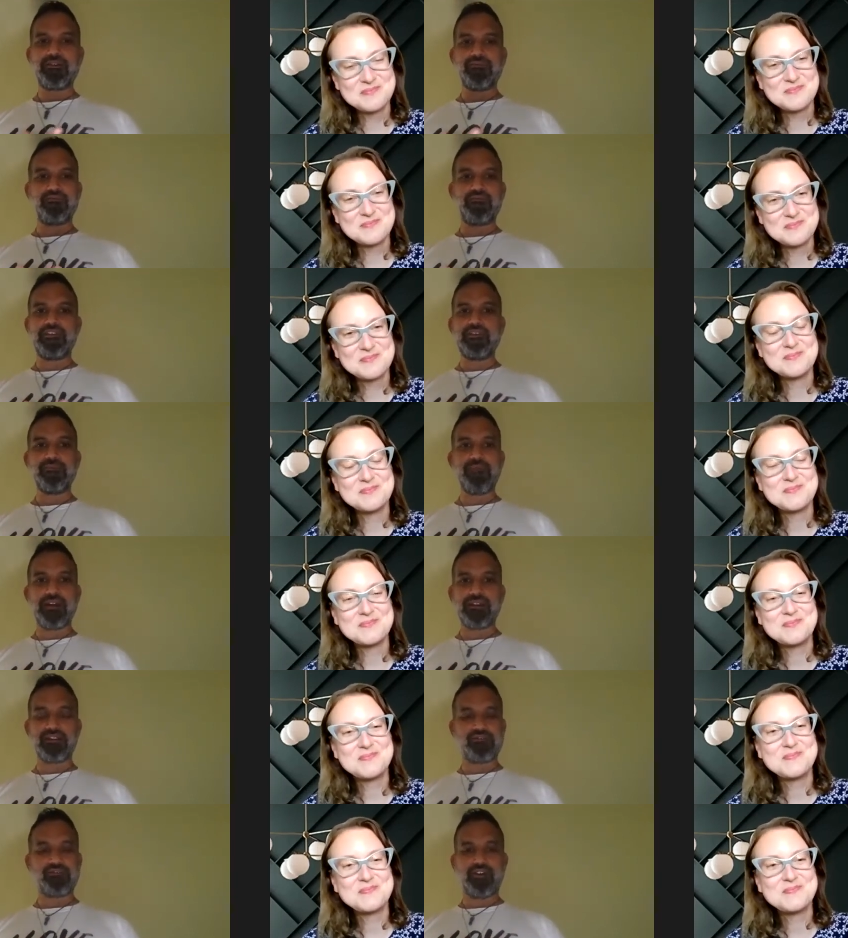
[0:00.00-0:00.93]
Speaker 1: feedback
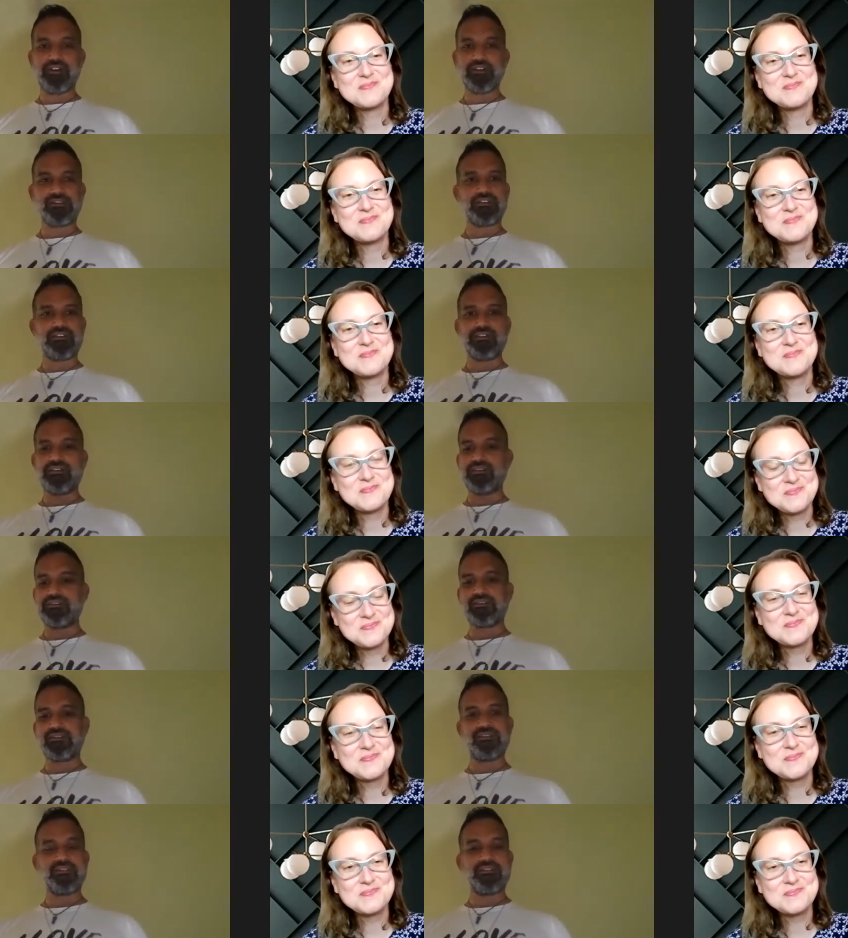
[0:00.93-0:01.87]
devices
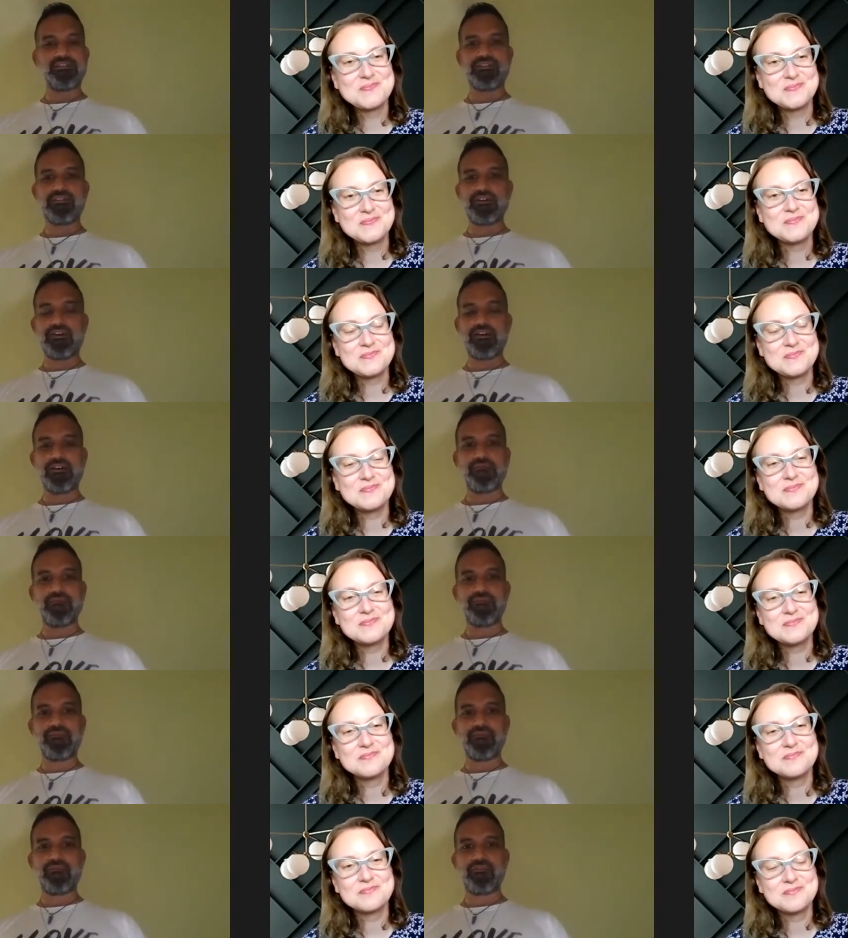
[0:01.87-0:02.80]
and um,
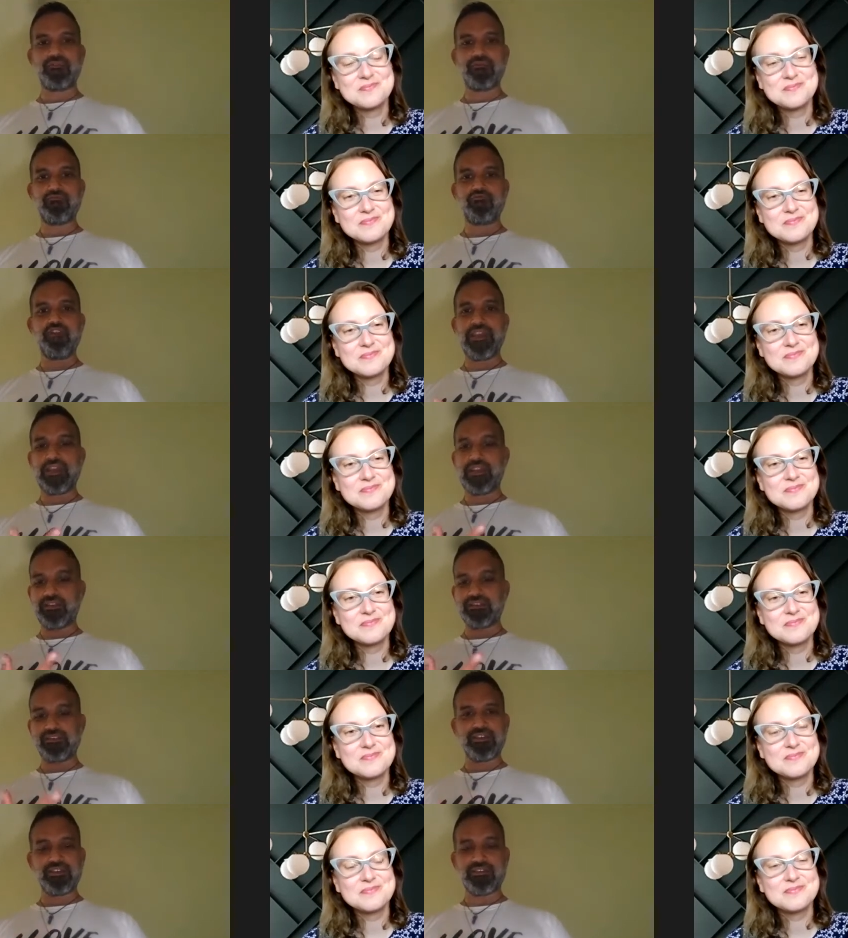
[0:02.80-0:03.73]
rings
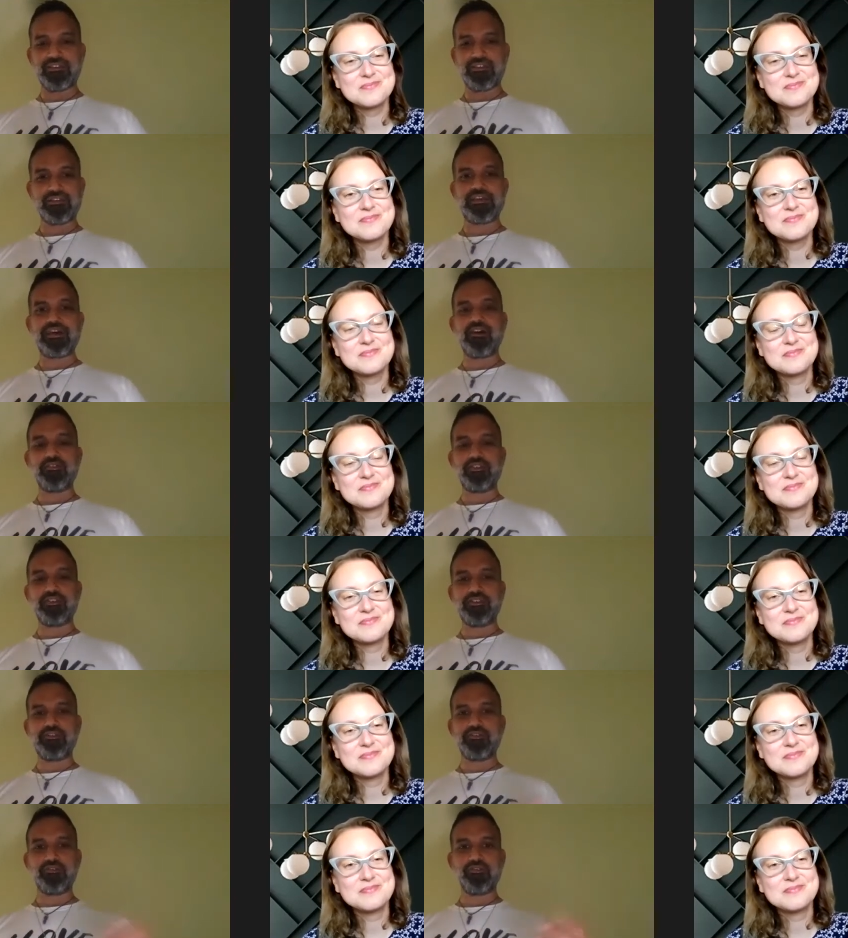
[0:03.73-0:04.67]
that, that tell you
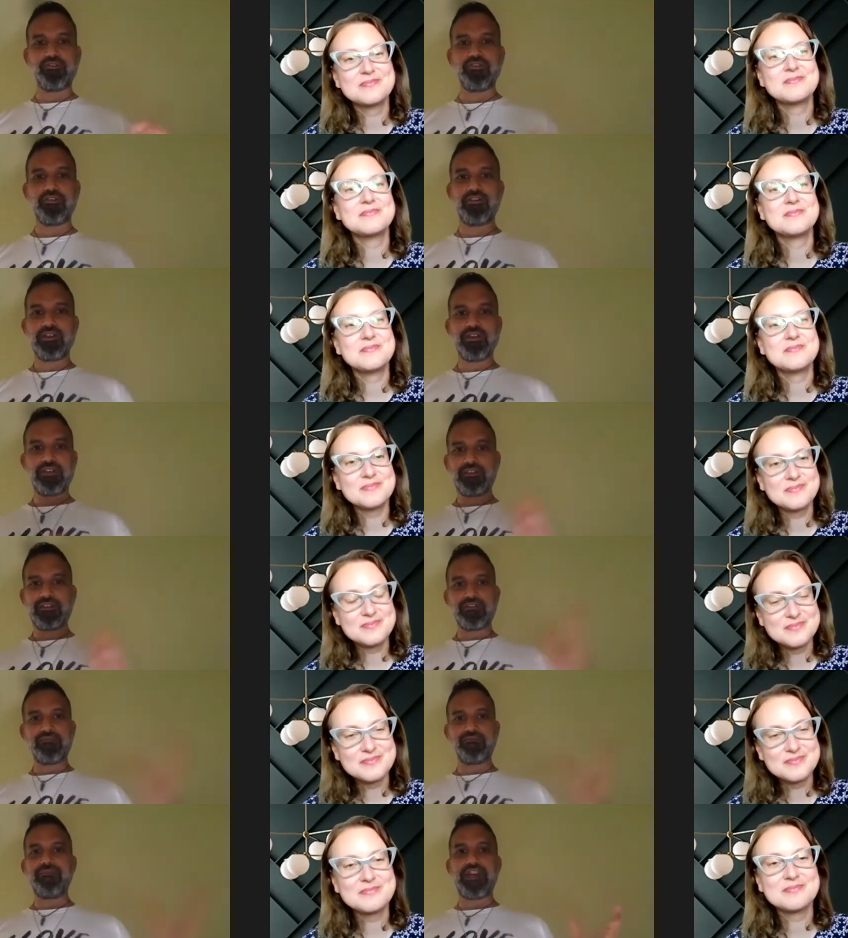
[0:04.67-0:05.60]
your
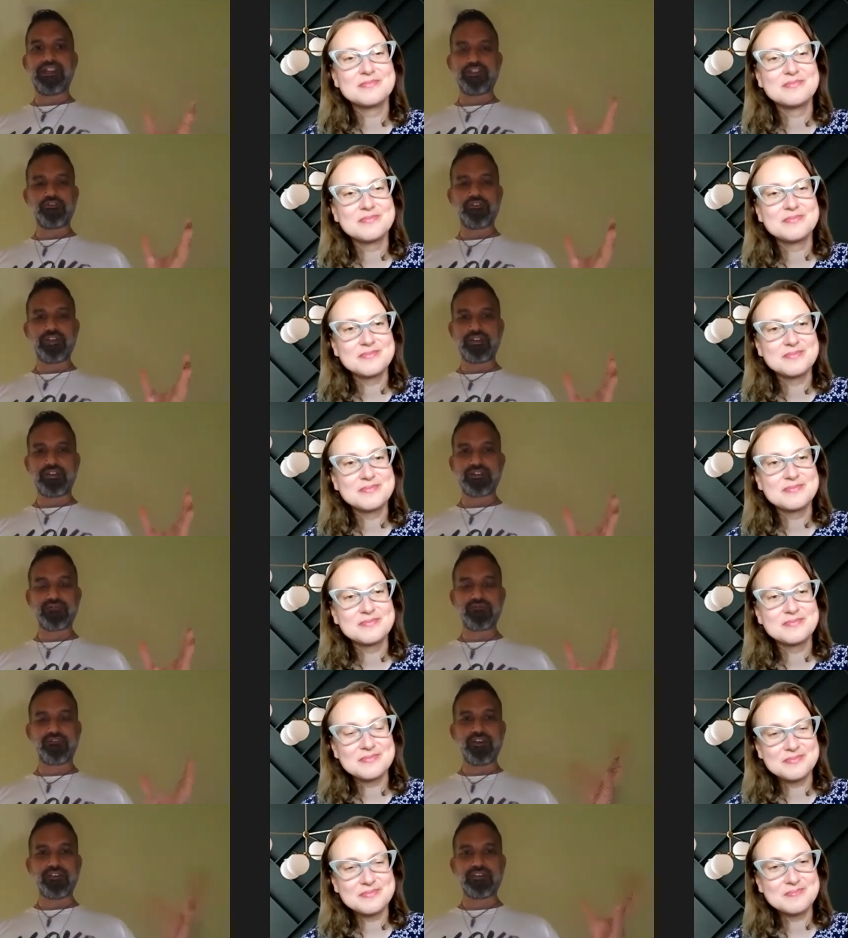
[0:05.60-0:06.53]
metrics
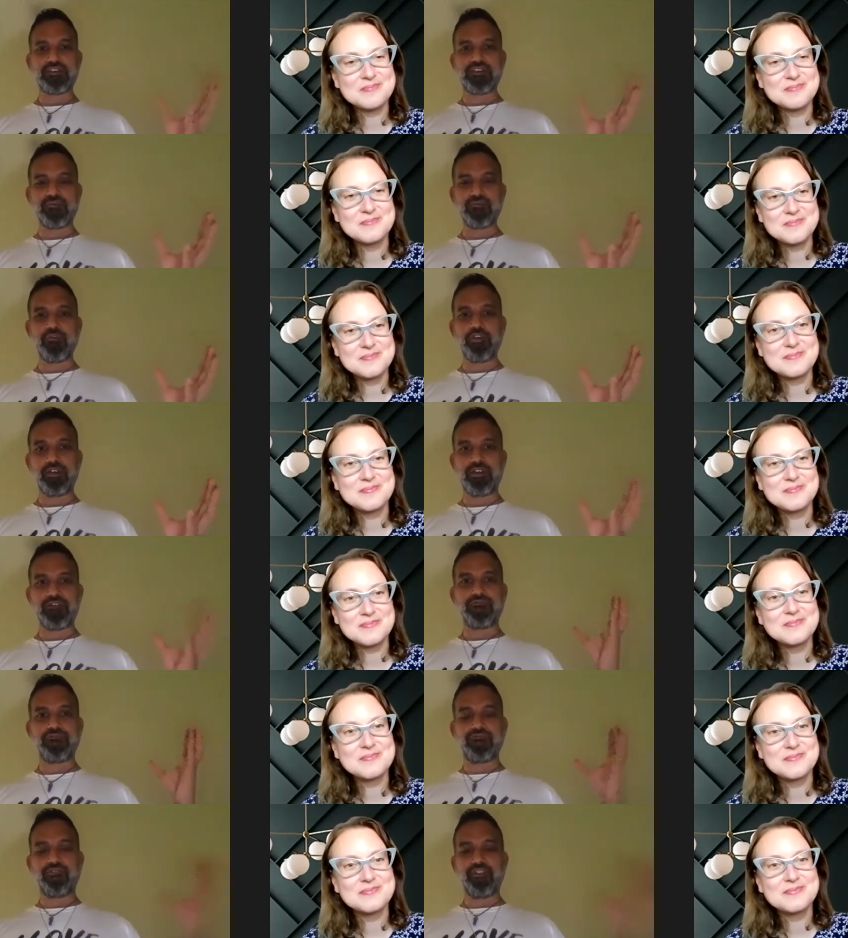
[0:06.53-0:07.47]
first thing in the morning that
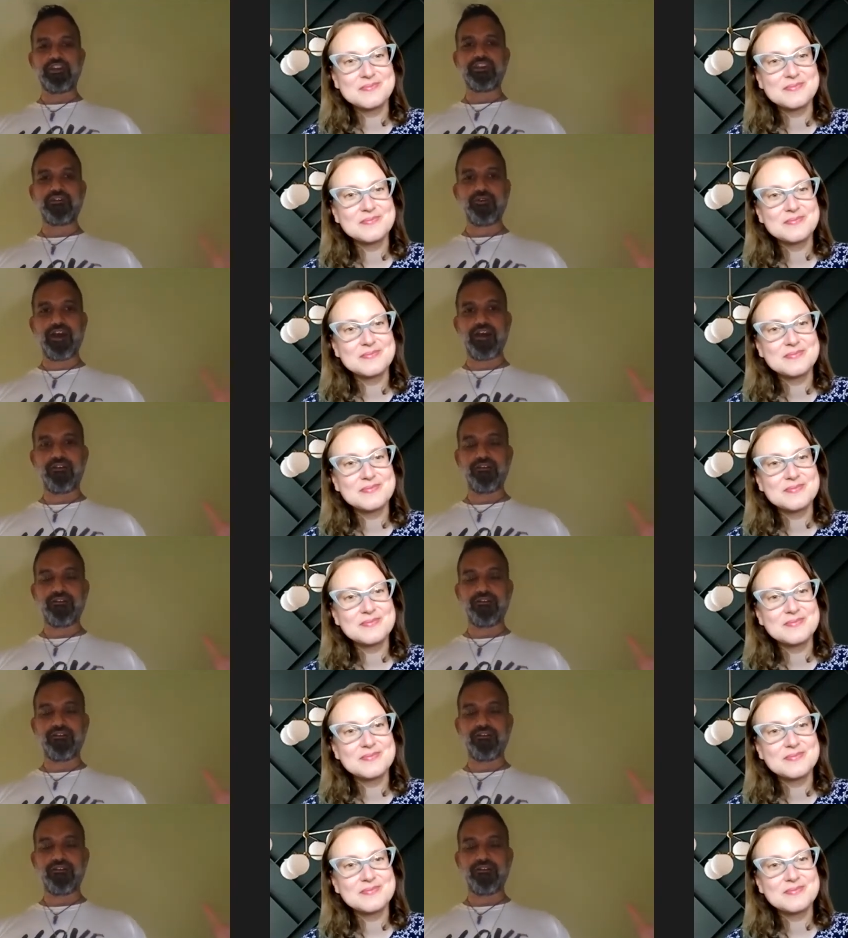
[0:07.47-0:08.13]
freak you out,